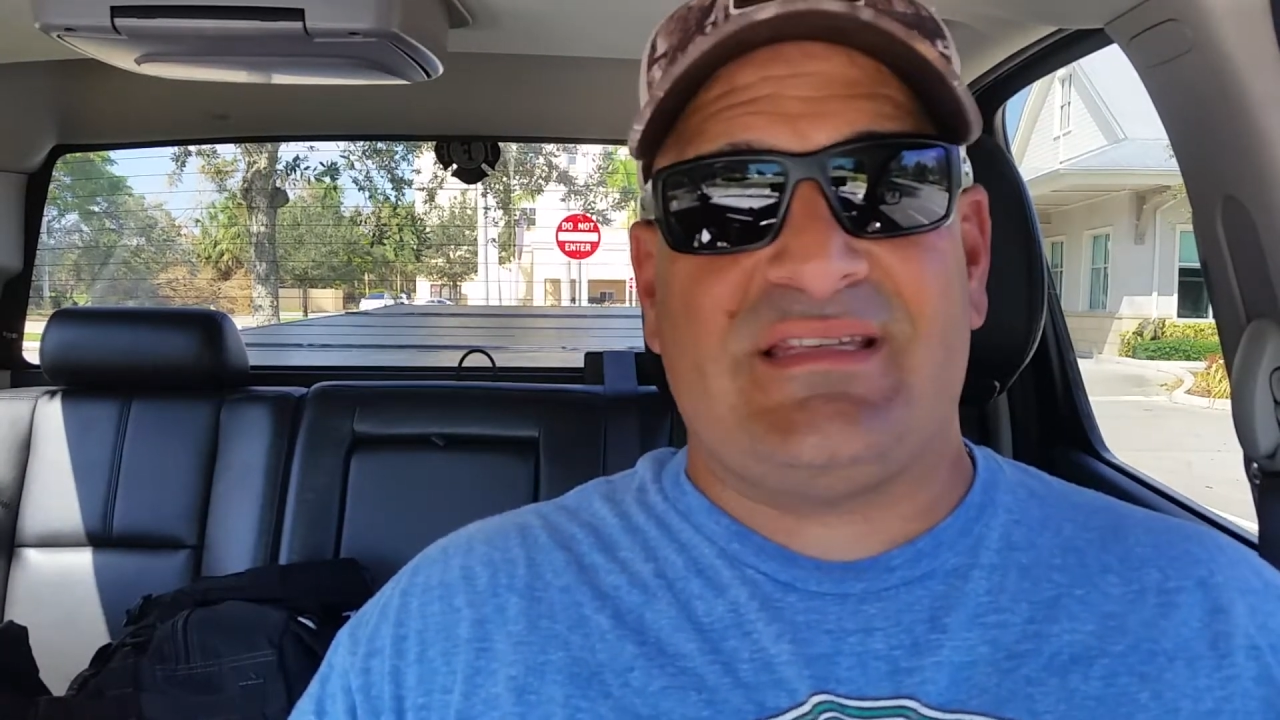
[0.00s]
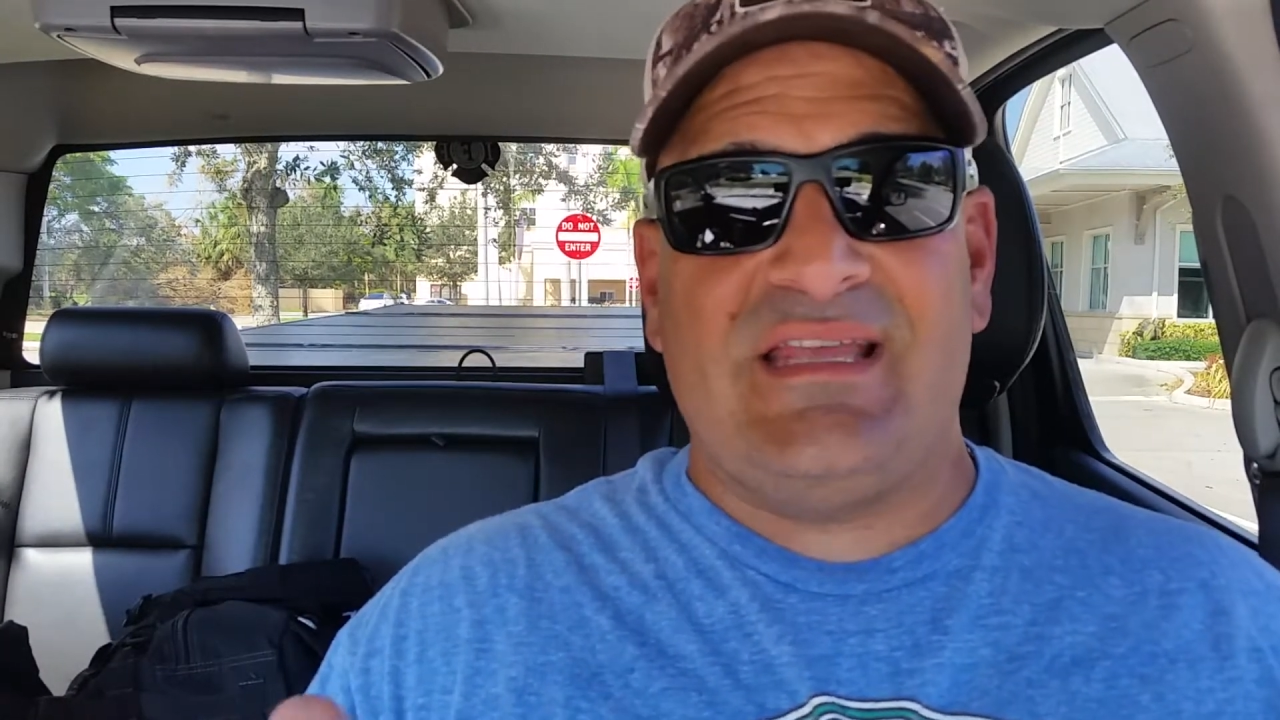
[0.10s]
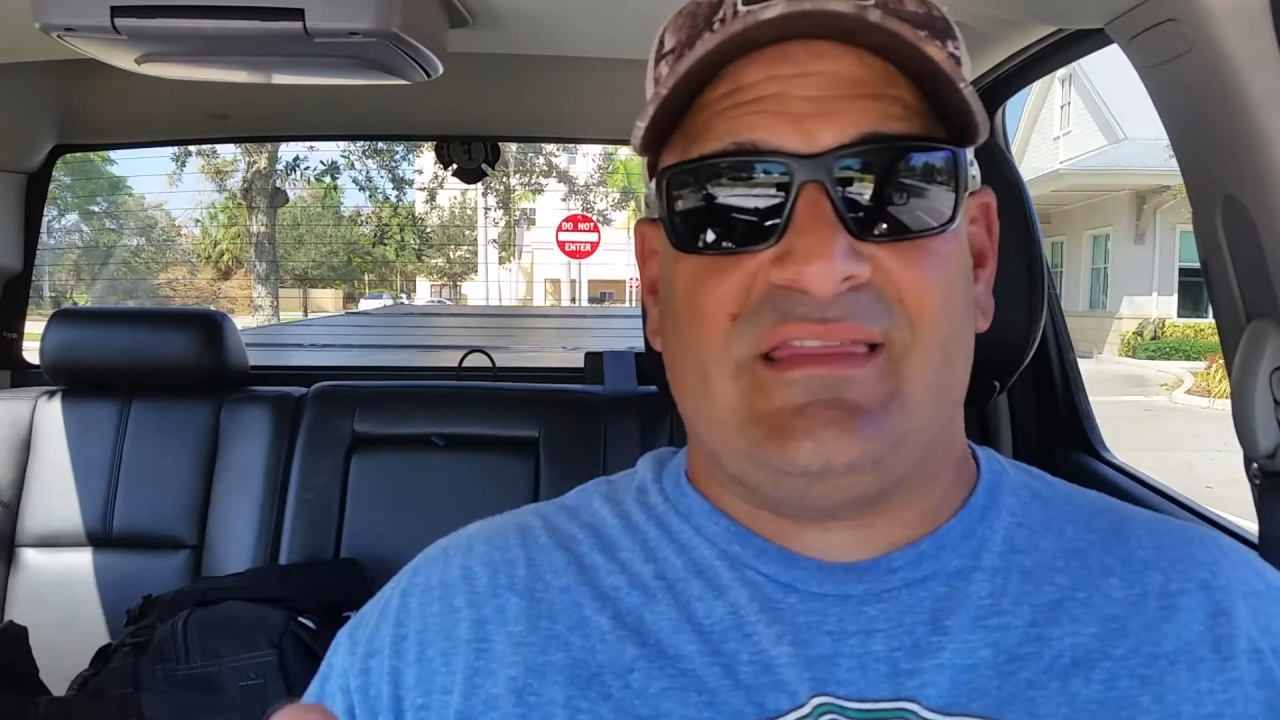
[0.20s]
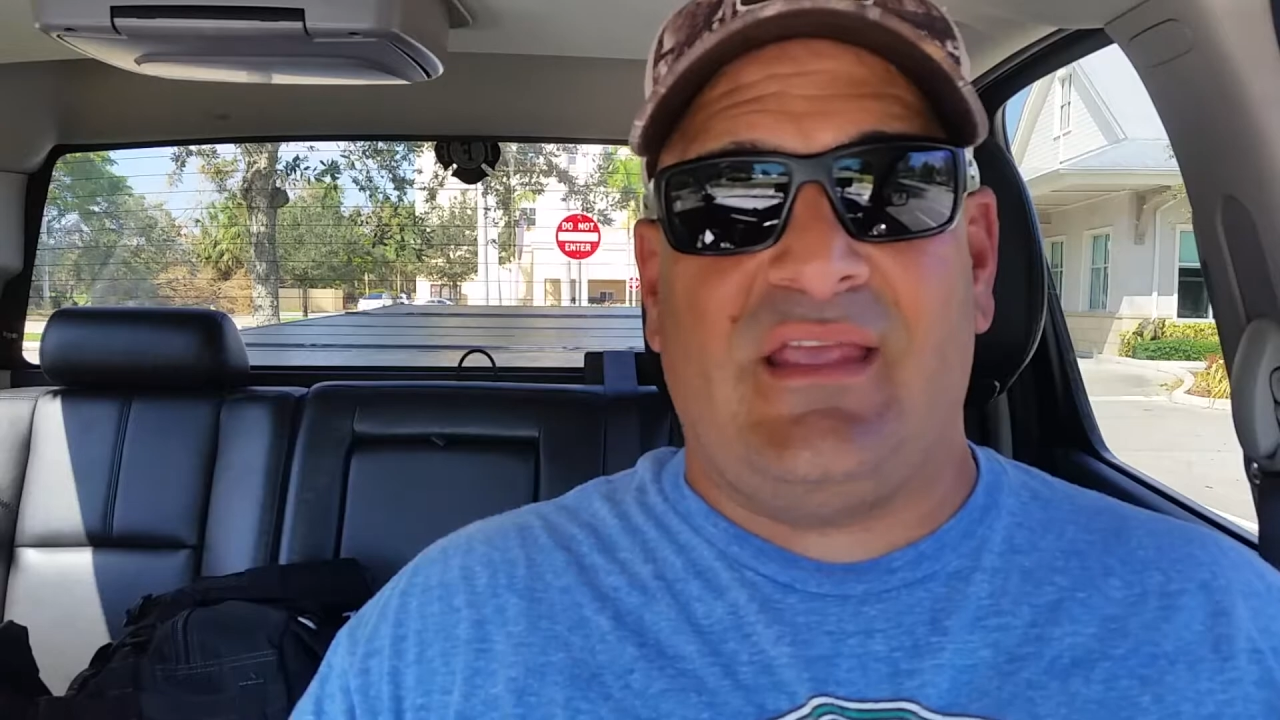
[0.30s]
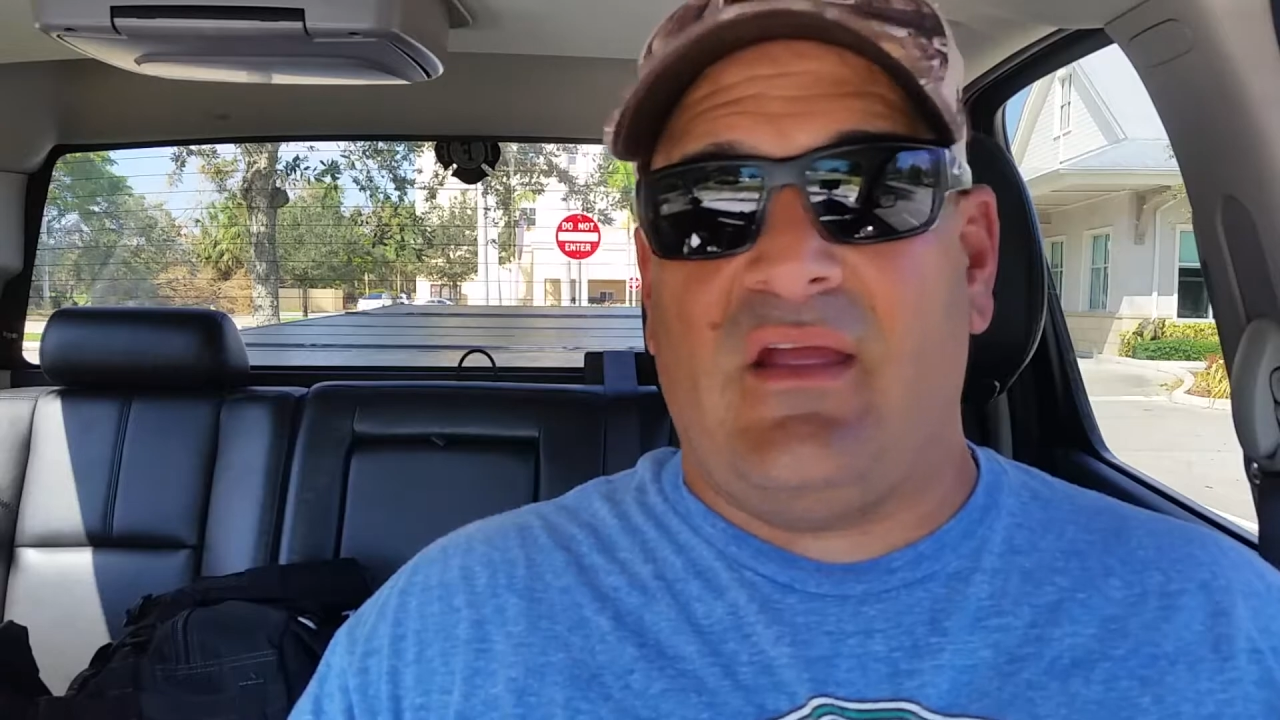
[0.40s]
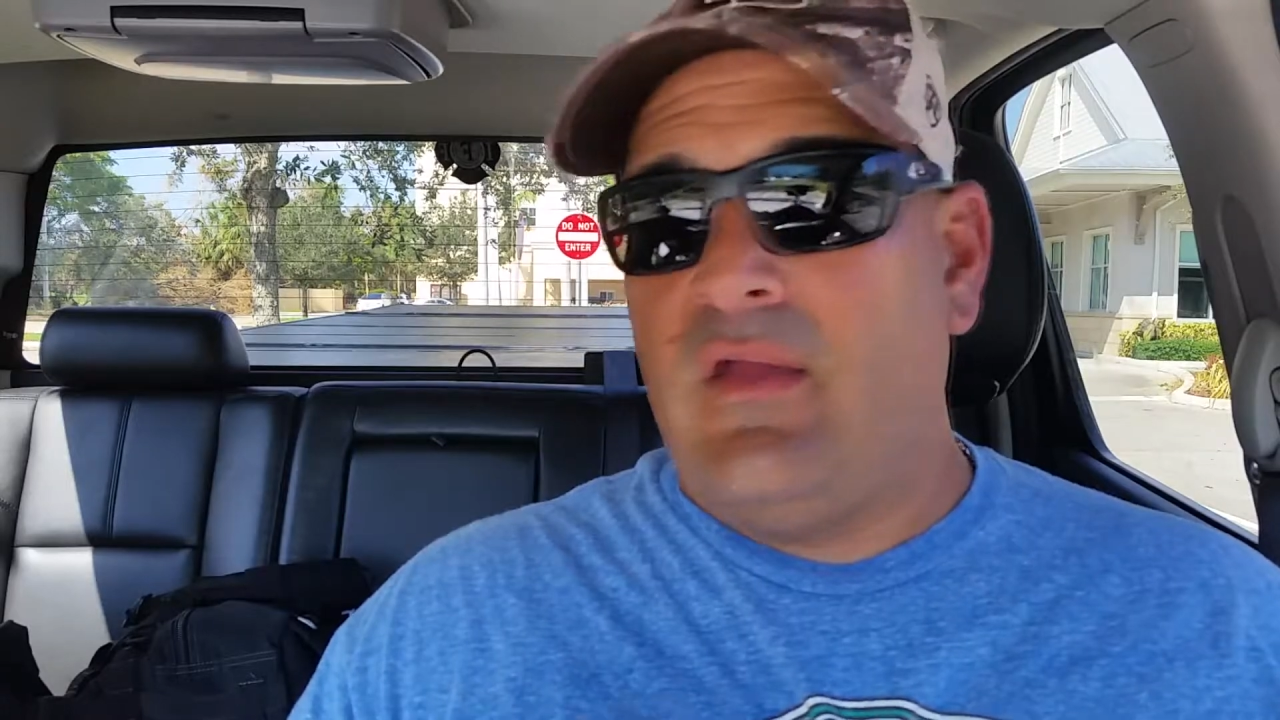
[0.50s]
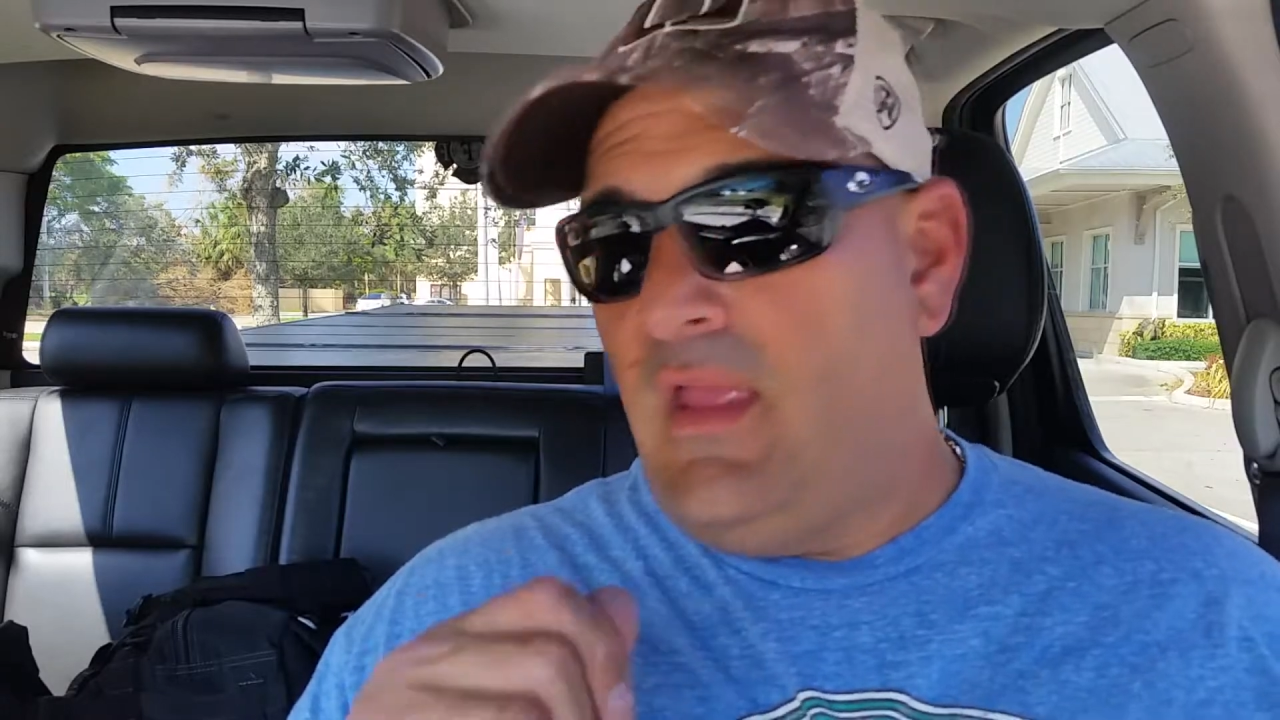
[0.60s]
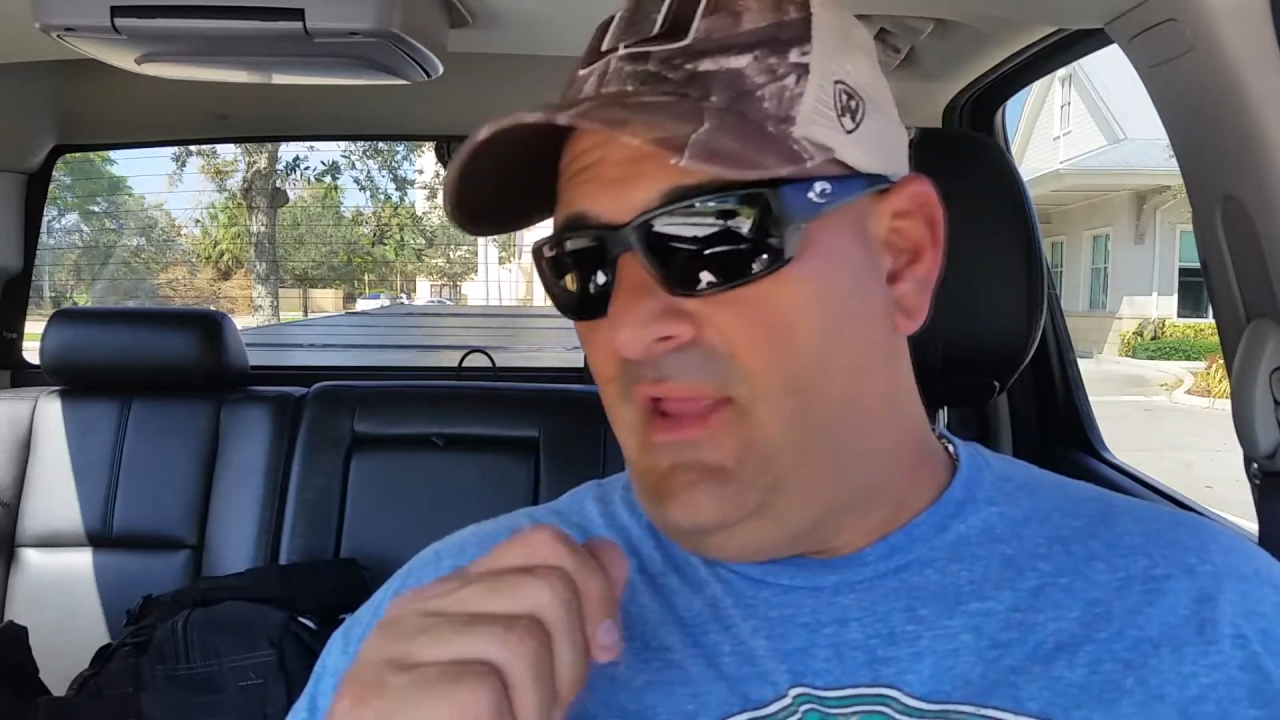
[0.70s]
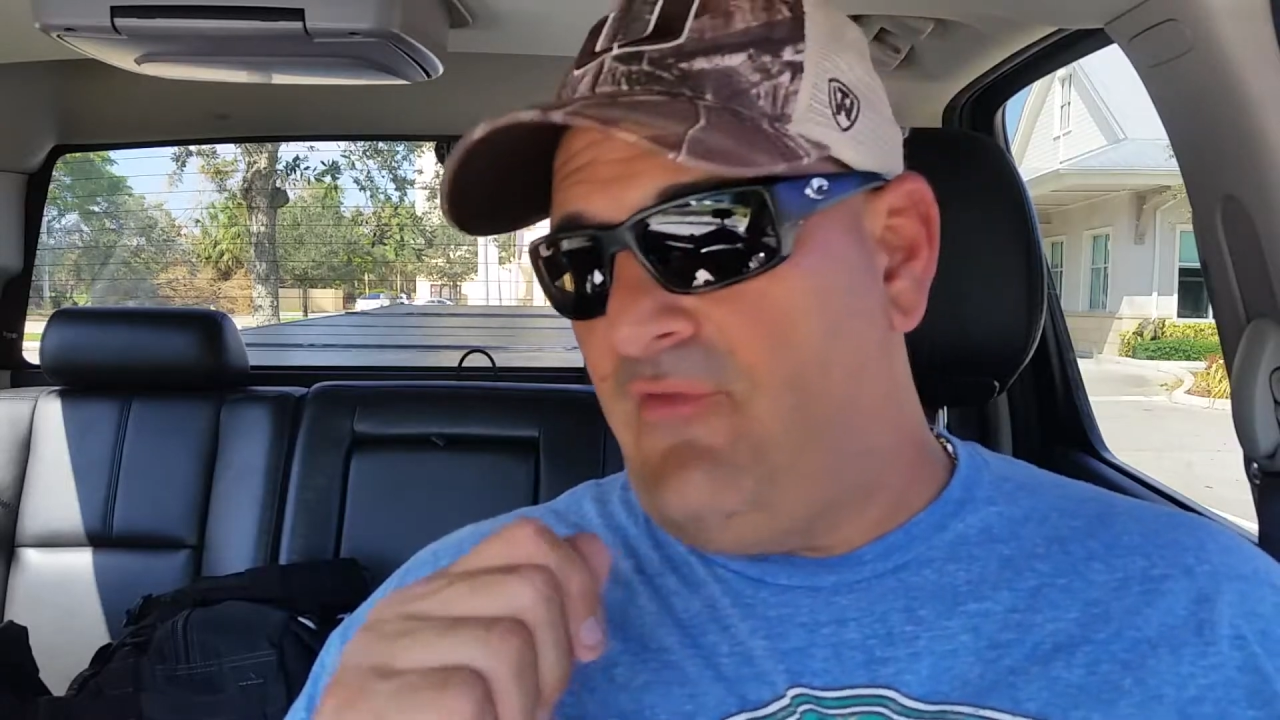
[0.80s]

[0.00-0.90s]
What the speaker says: sit there